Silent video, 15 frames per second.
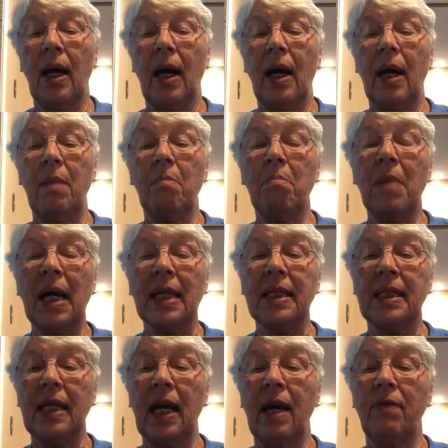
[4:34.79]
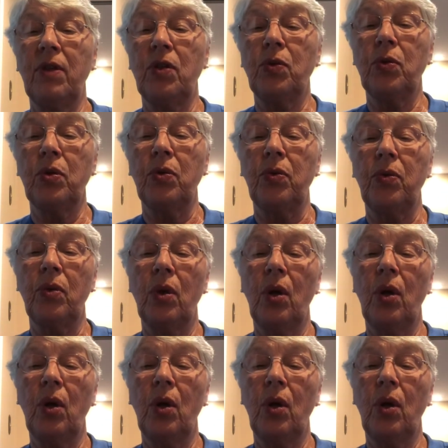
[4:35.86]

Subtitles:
I must have the truth.